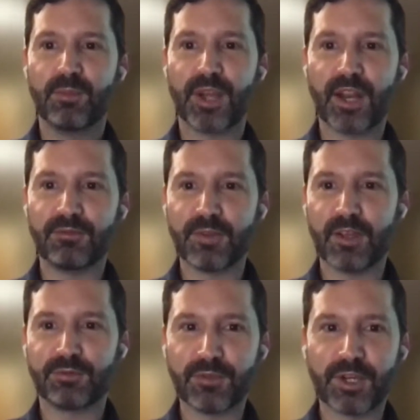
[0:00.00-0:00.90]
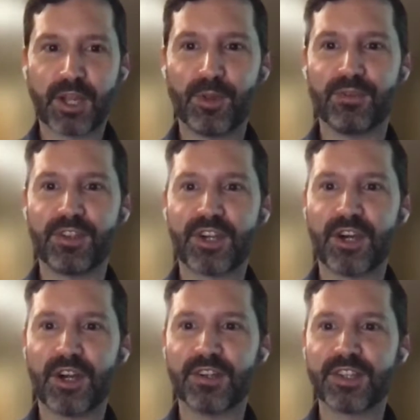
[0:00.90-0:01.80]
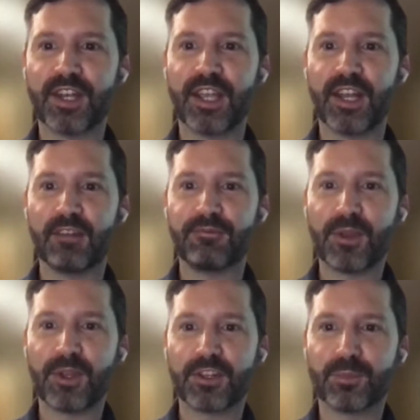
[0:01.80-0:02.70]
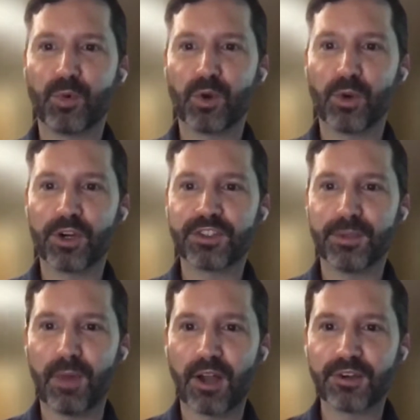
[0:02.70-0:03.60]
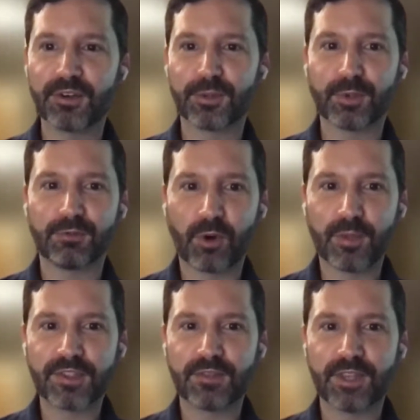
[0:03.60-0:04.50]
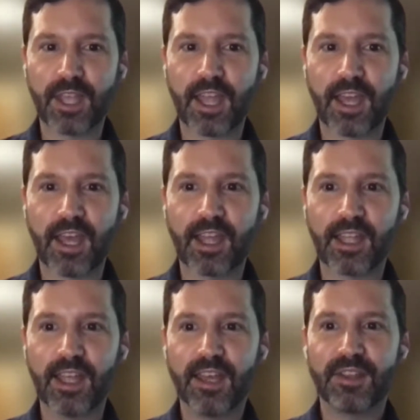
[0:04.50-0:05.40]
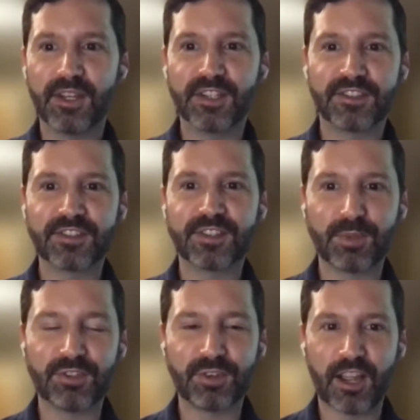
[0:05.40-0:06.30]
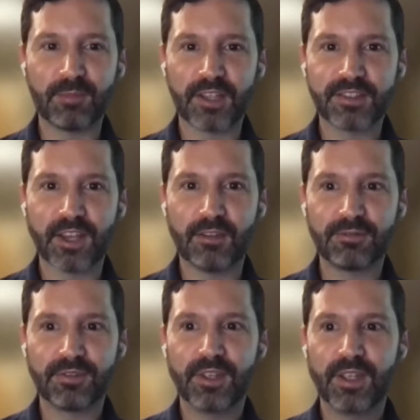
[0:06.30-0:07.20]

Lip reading: but I've a couple of these cars and I found that it's more work to monitor the performance of the AI than it is to simply drive myself.